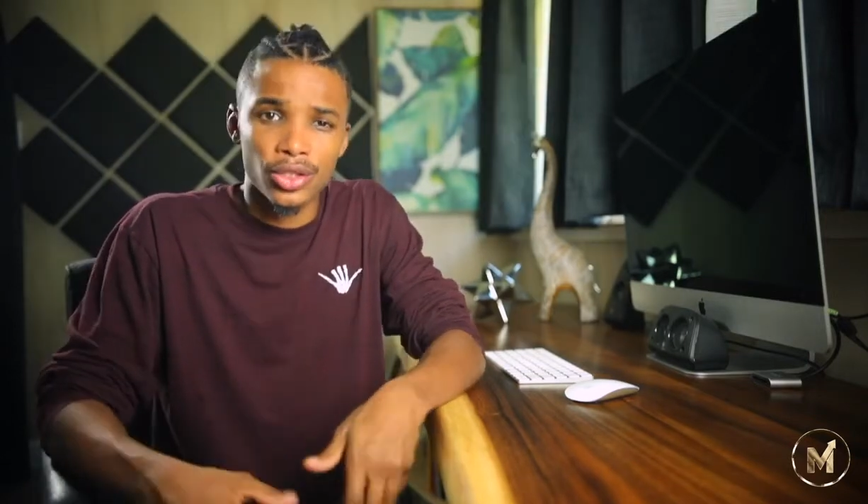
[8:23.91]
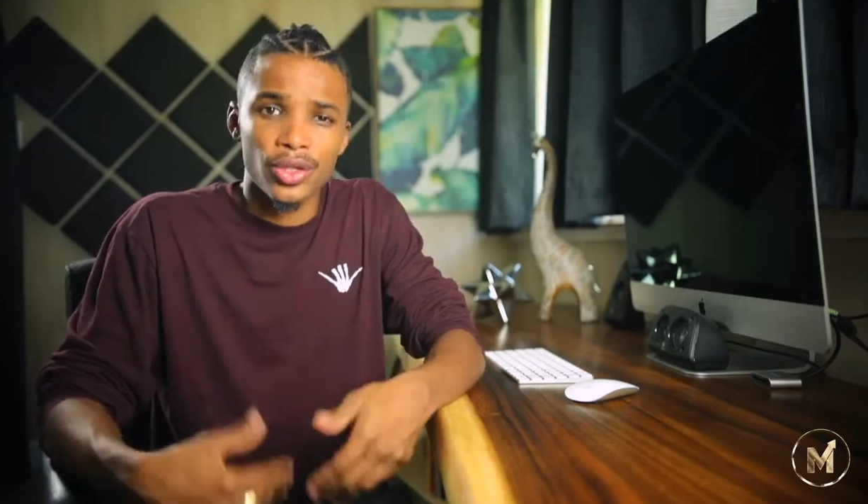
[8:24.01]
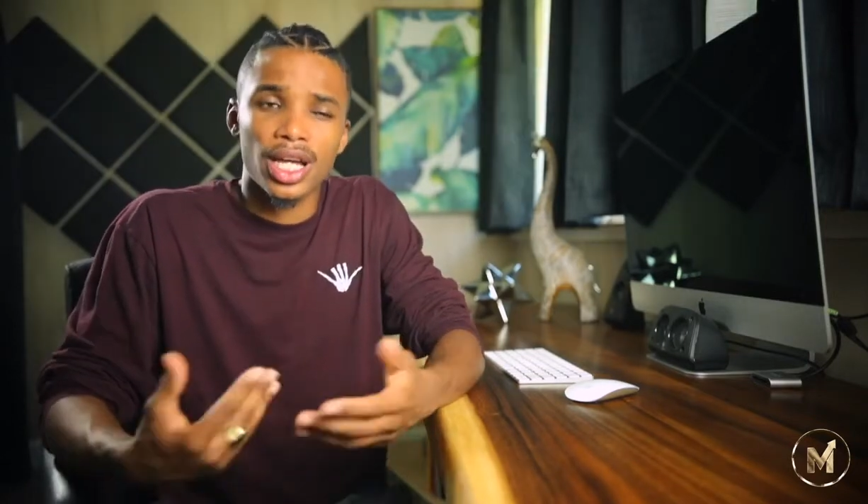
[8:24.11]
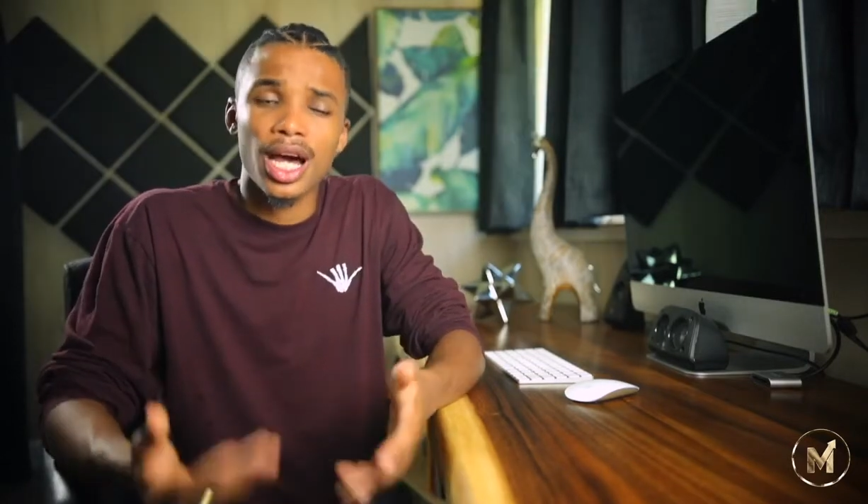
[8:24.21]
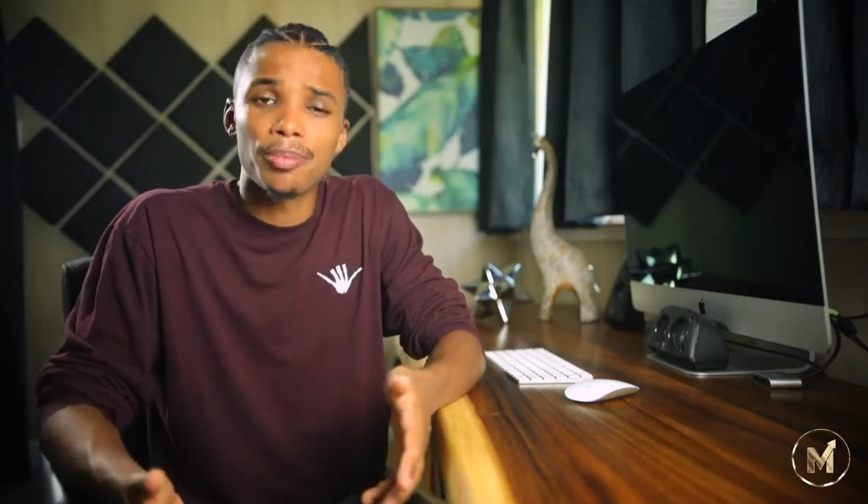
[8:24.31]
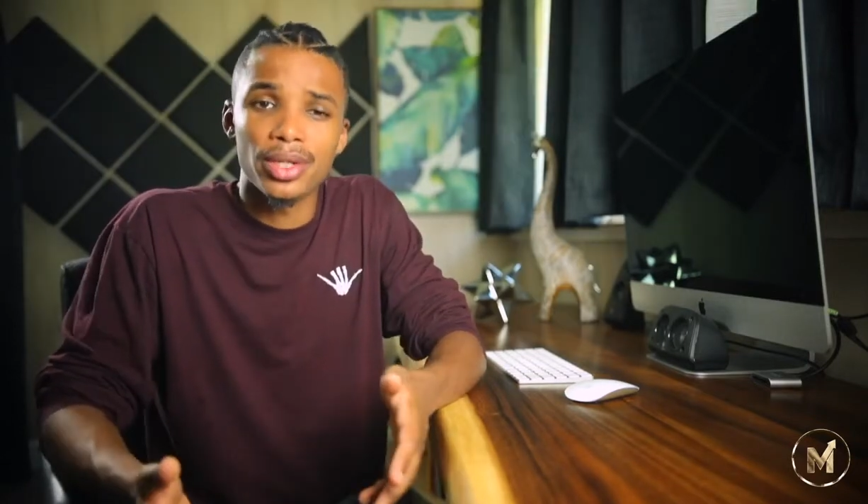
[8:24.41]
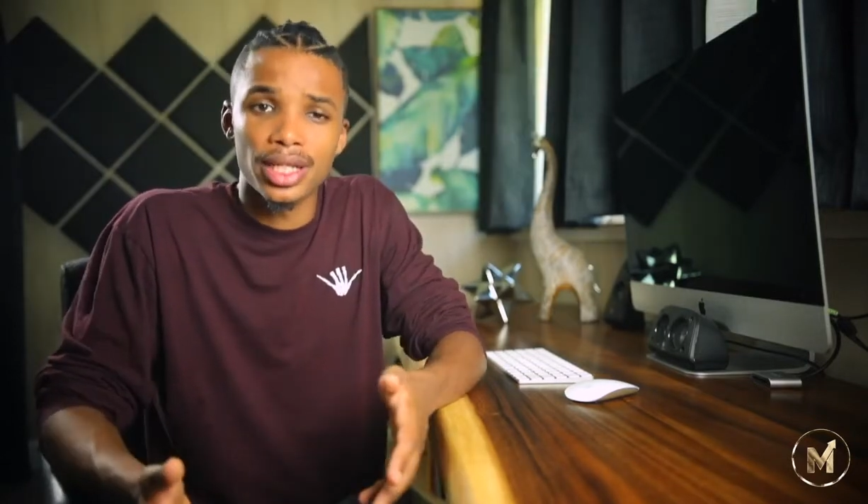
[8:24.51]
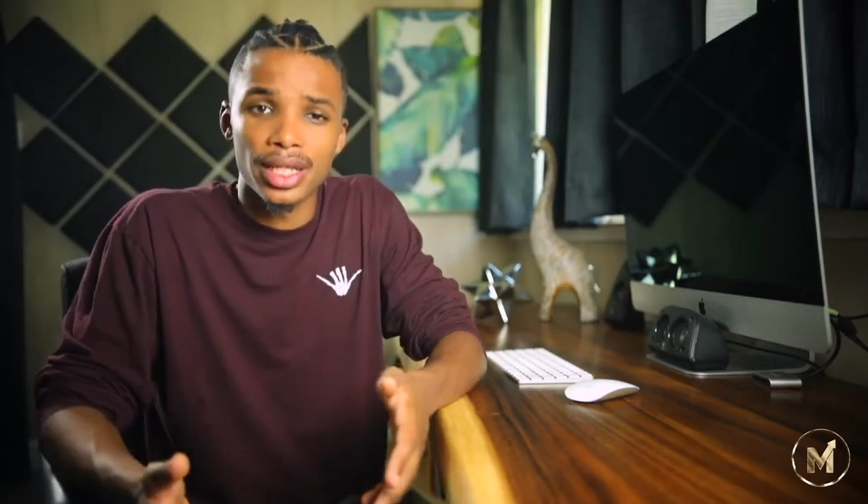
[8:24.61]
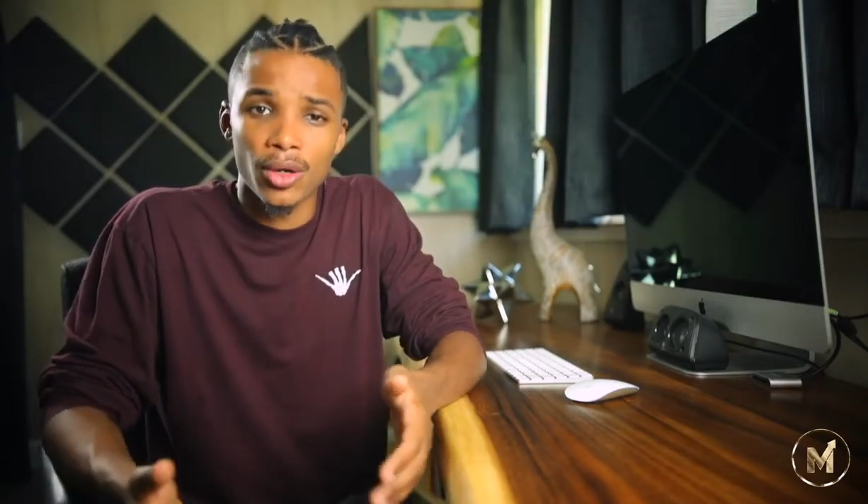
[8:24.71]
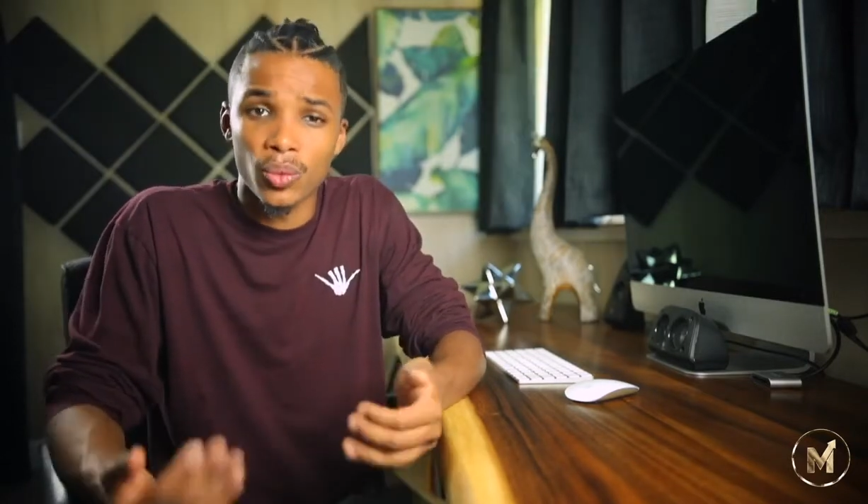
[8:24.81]
So the
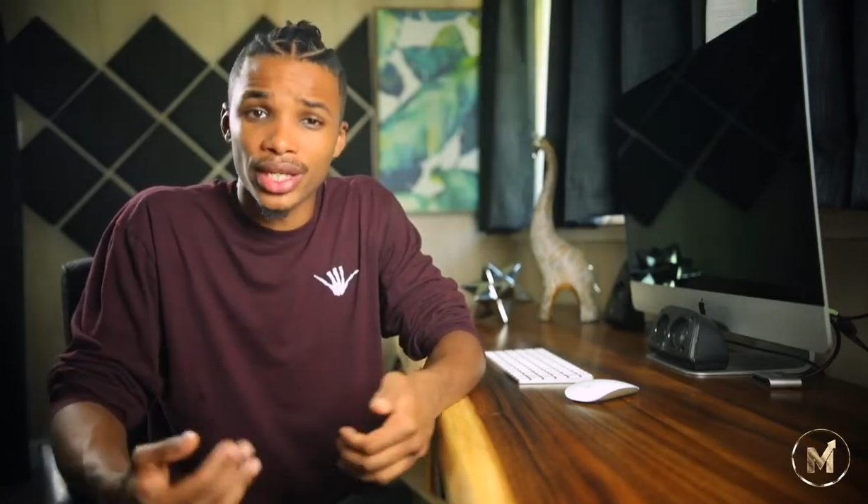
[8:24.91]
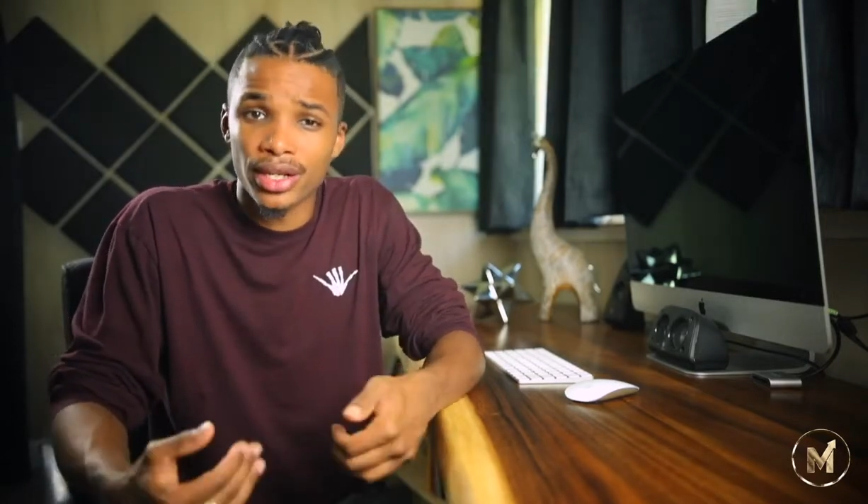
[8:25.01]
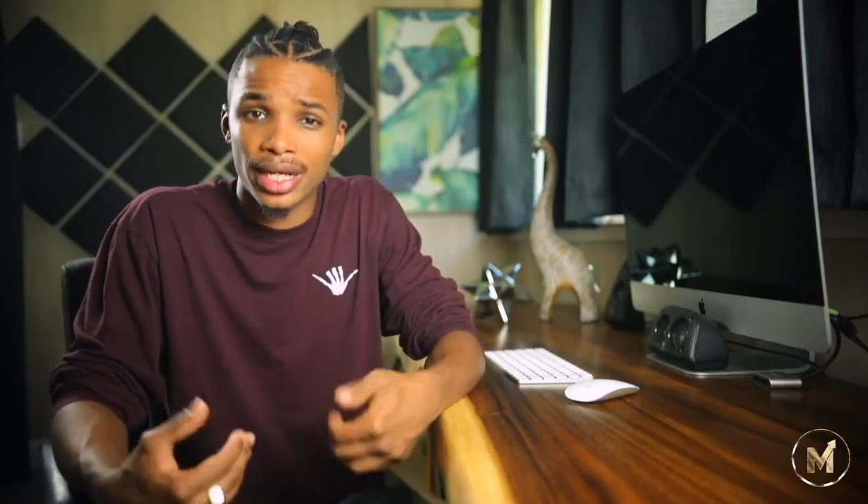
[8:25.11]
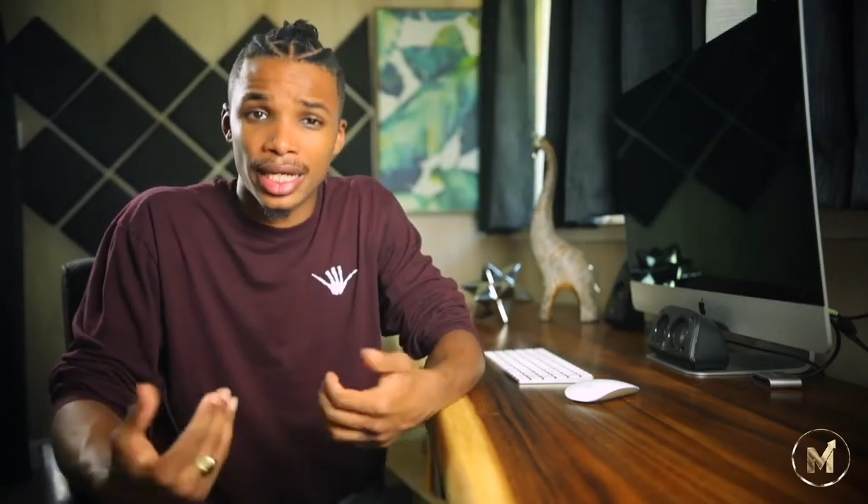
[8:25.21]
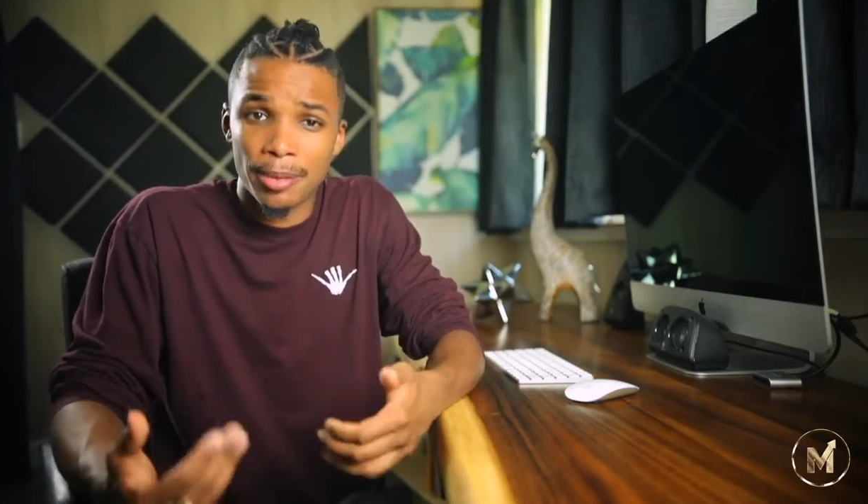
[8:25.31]
company that we here at